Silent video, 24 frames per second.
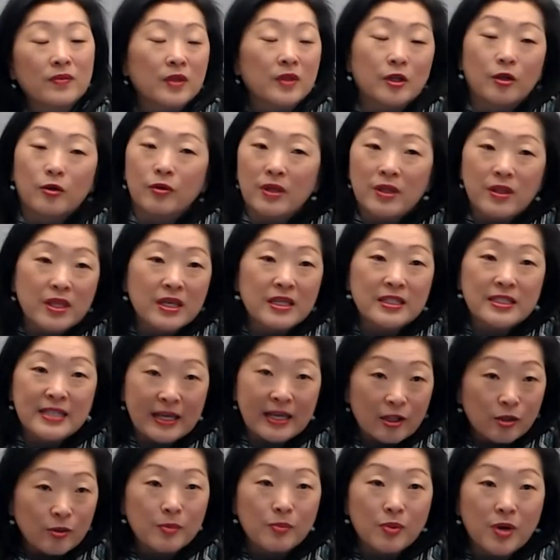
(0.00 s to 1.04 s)
you know, the
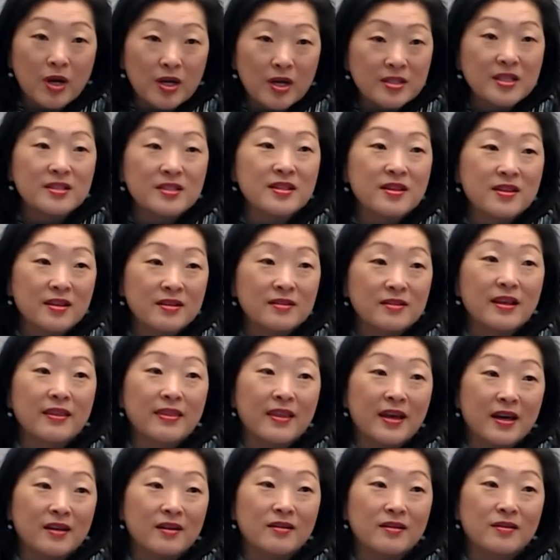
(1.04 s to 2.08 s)
entitlement process and things
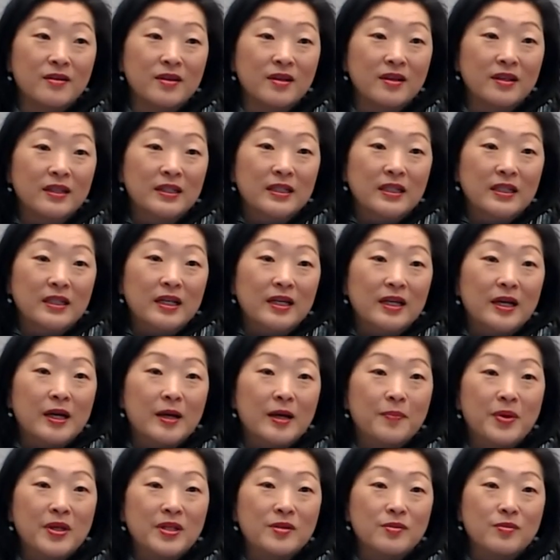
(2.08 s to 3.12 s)
like that.
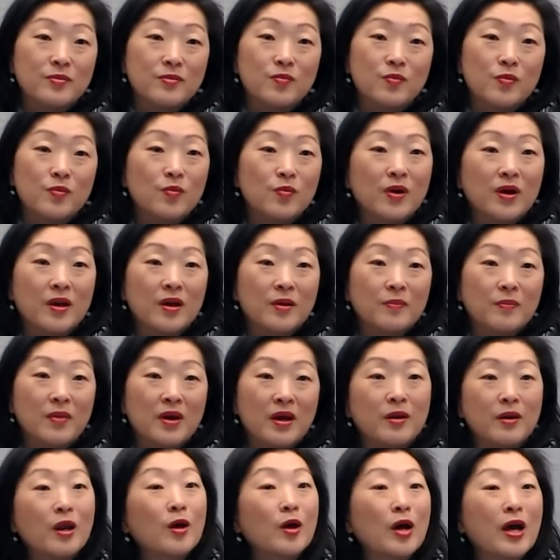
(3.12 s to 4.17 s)
Um, but I,
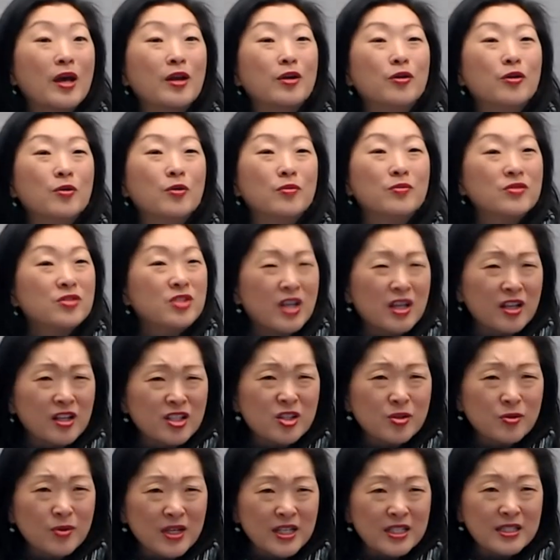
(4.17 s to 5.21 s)
I, I don't know, Jenna,
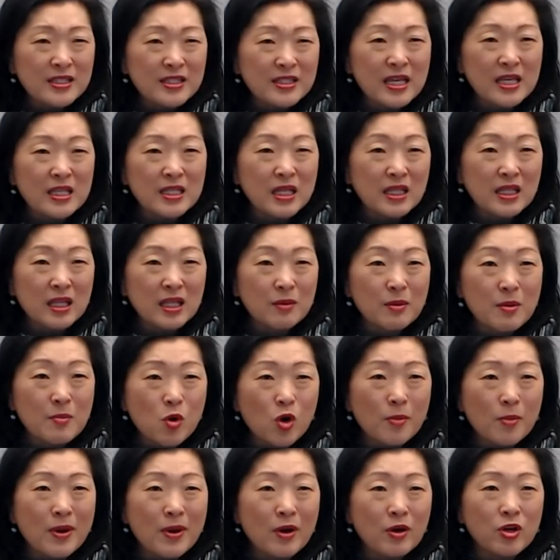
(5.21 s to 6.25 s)
do you want to say a little bit
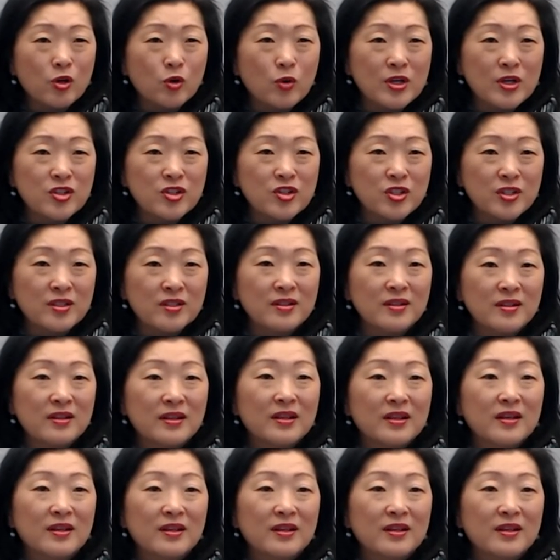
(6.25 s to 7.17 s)
more about your question?